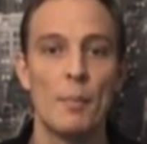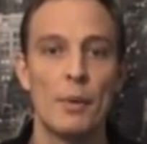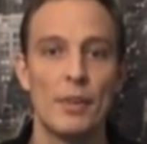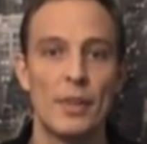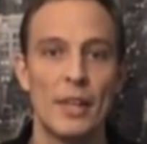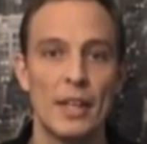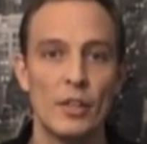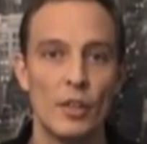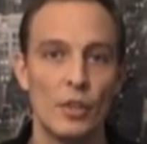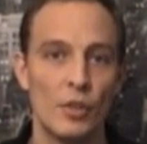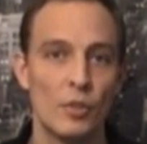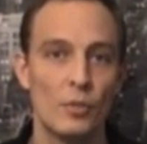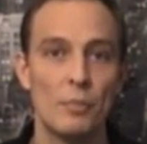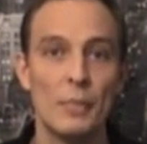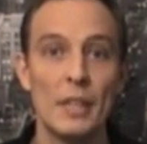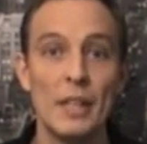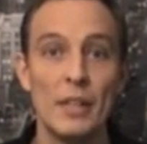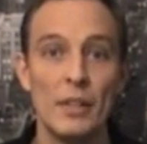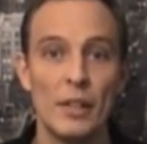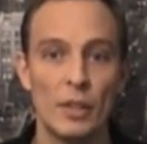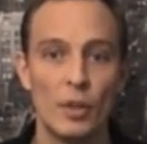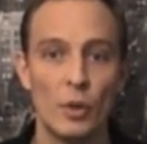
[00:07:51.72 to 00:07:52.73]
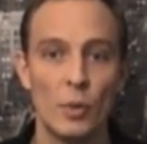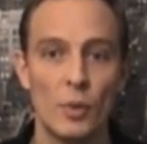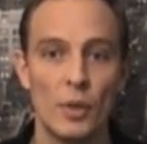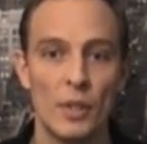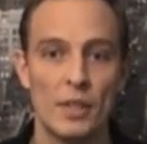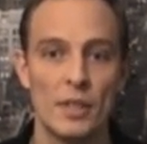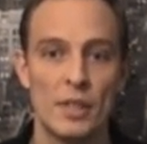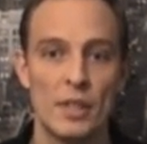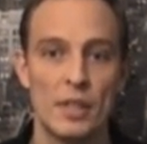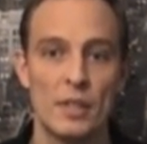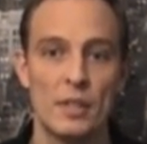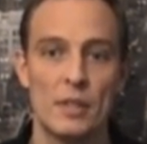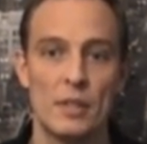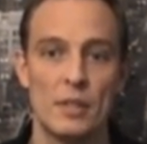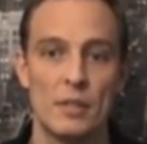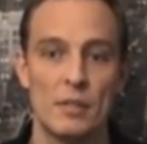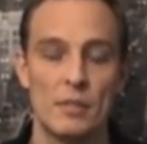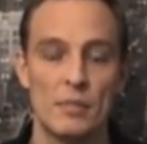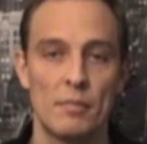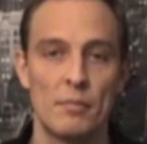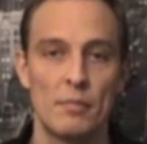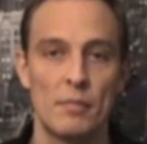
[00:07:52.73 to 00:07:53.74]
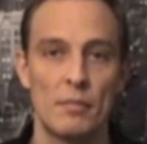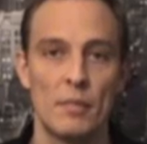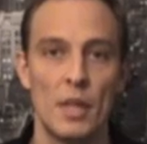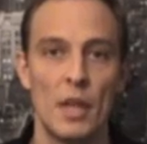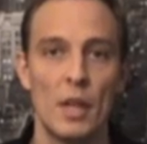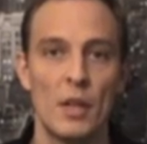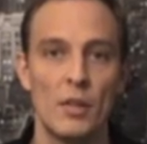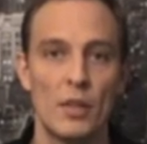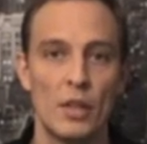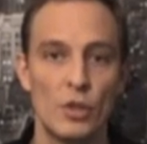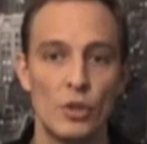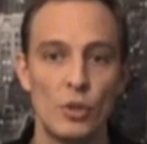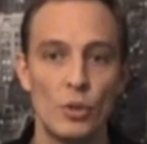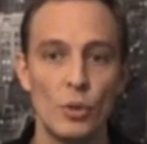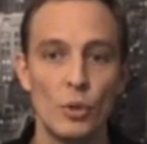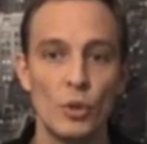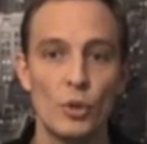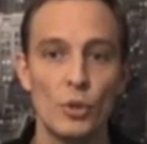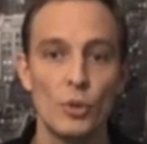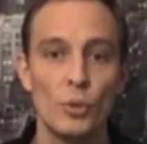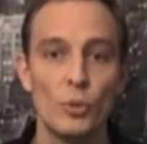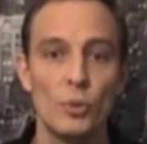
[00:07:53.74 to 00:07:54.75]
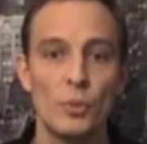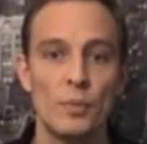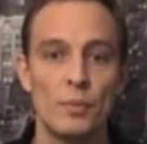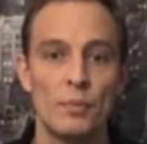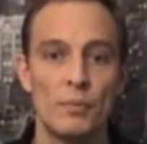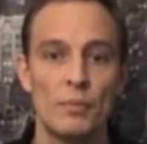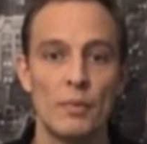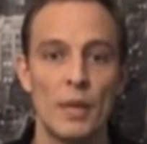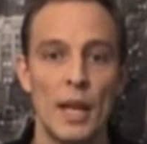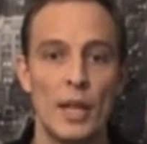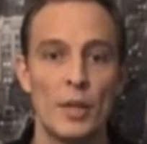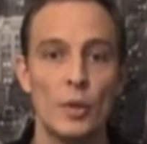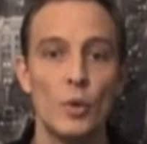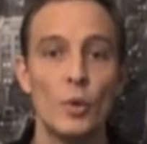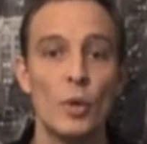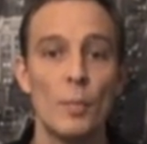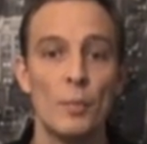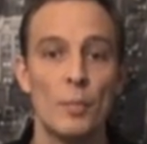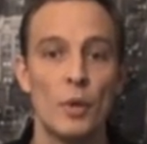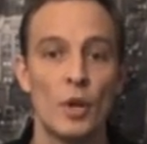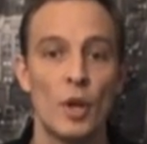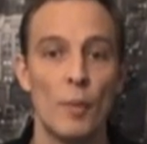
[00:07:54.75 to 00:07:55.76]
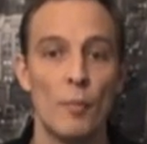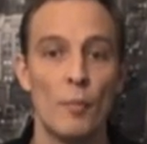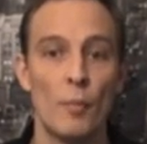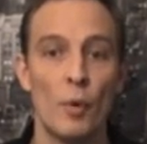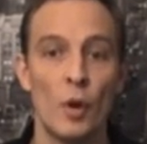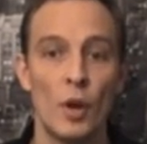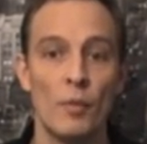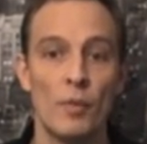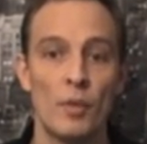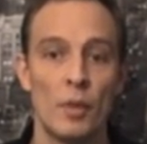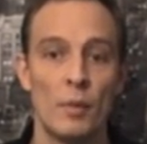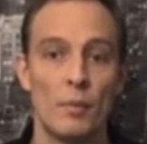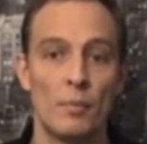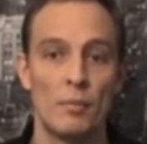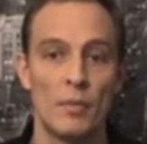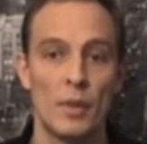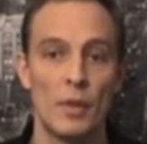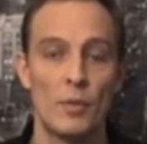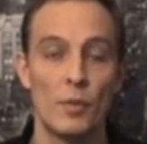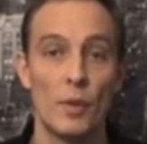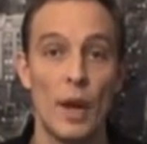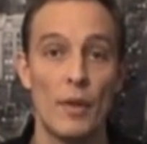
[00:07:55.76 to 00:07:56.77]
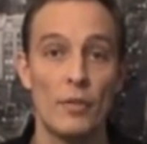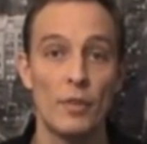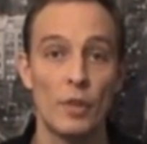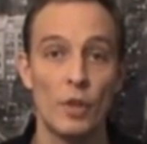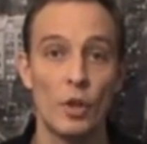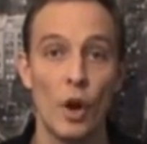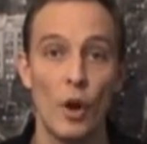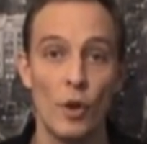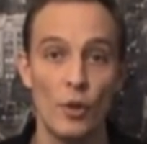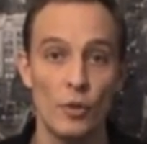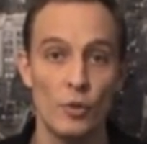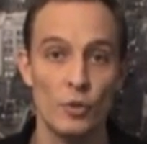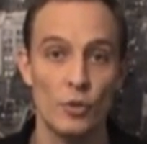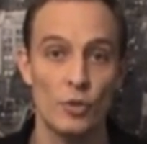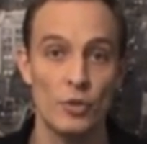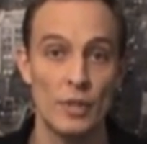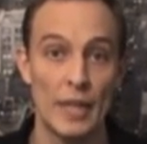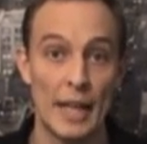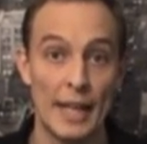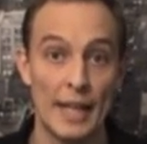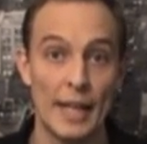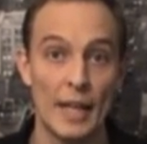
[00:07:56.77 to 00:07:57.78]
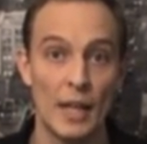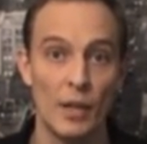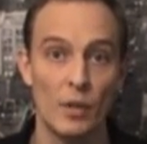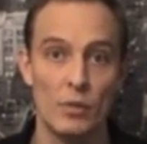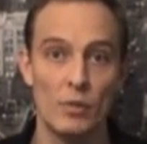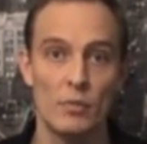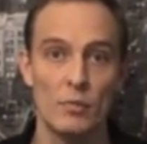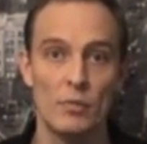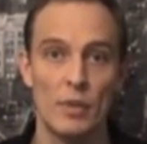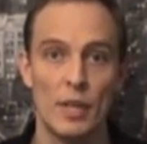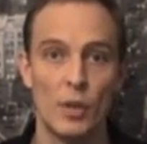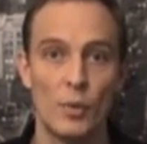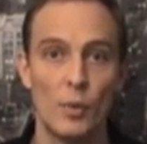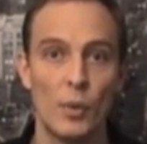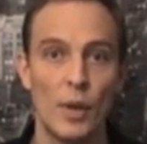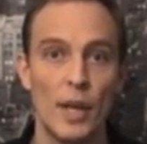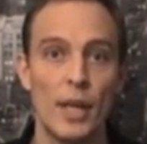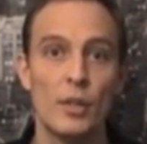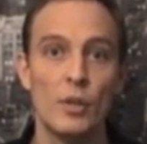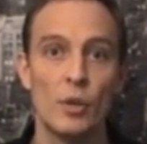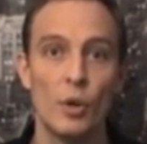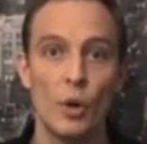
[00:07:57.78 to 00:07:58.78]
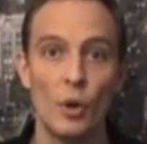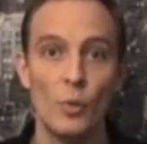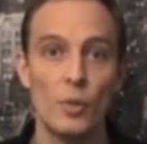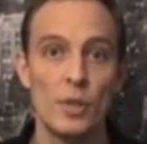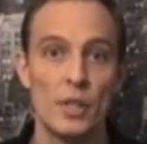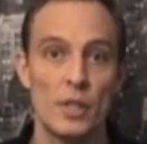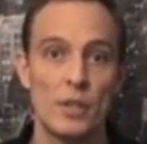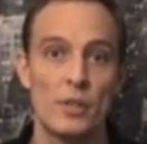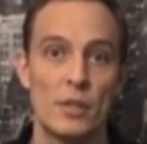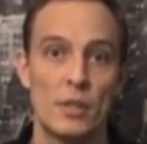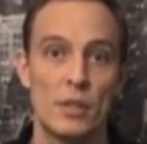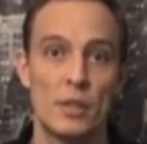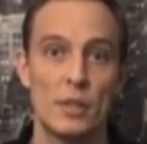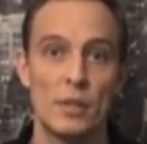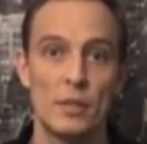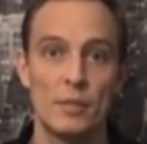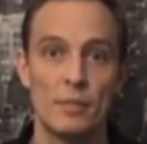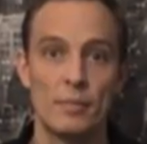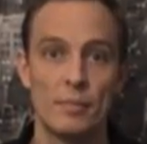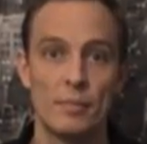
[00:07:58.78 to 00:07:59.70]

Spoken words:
But that doesn't mean they don't exist. They sure do, and you can become one of them if you have the courage to stand out and create your own destiny.